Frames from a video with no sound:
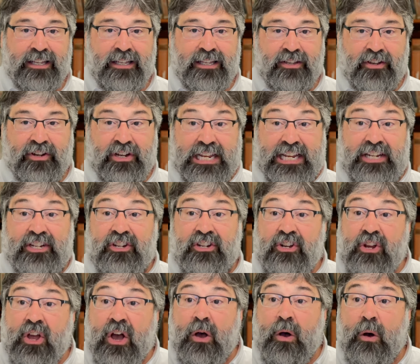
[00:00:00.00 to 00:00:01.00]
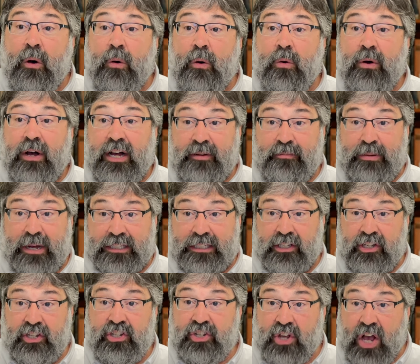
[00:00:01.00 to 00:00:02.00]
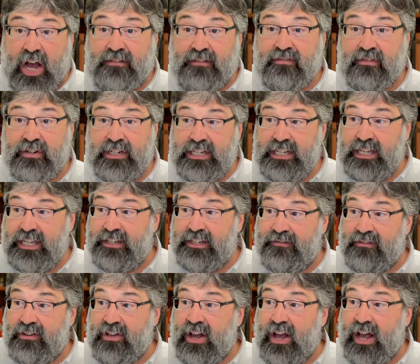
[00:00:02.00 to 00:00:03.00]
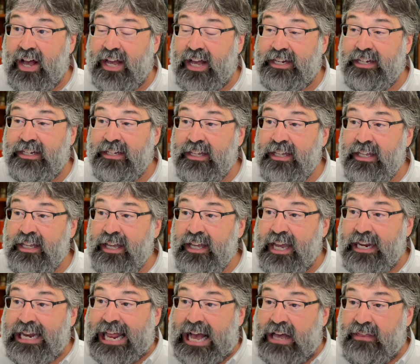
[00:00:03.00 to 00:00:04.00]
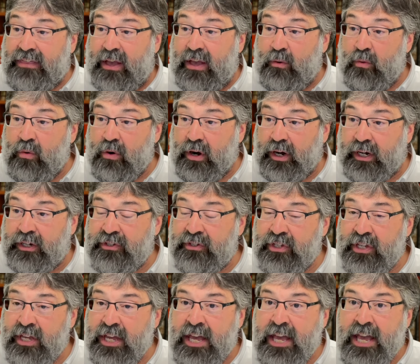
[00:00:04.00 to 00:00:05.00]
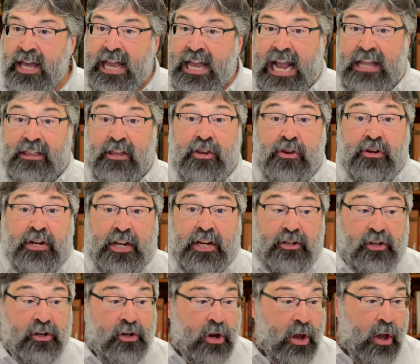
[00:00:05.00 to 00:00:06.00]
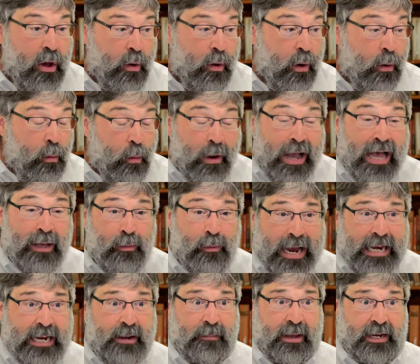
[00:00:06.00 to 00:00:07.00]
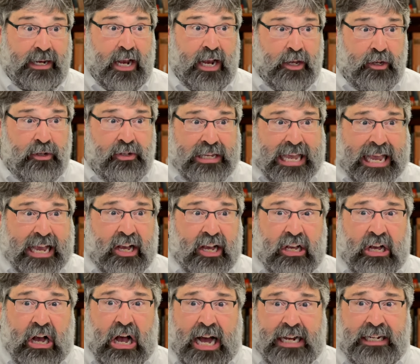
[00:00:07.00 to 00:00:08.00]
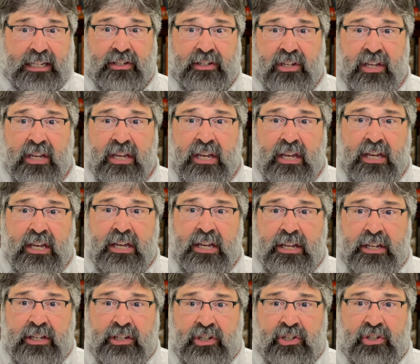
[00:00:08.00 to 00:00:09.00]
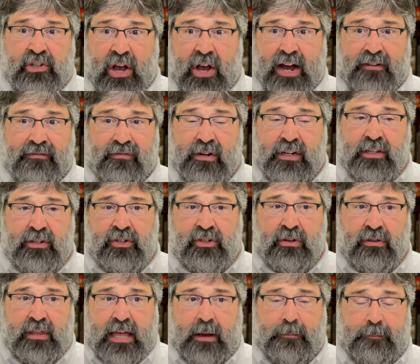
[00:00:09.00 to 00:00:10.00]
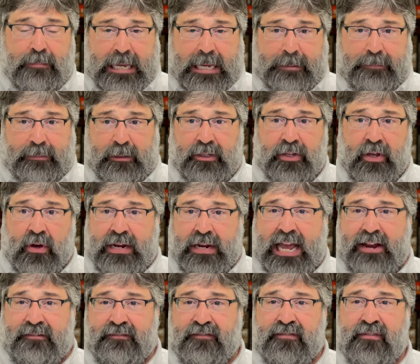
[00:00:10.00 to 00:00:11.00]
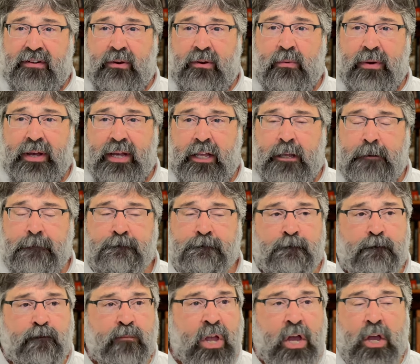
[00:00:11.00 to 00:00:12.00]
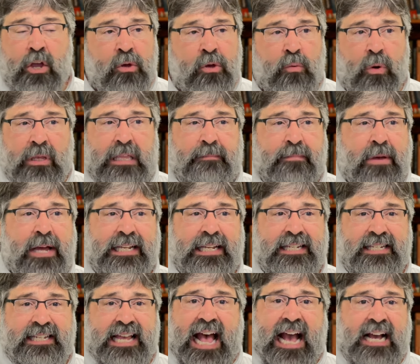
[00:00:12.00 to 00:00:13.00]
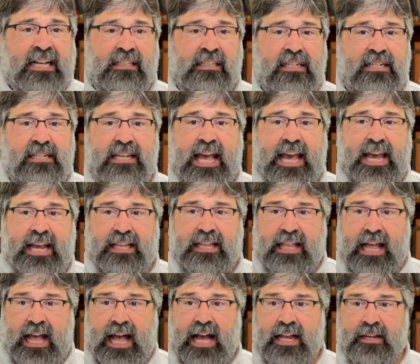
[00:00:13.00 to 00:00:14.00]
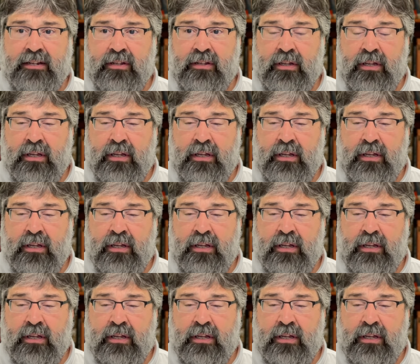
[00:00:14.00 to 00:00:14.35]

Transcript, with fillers: You need to know about the sovereignty of God and how that works. And then you need to know well, wait a minute. Are you saying God is sovereign so that people don't have free will? Well, I'm not exactly saying that.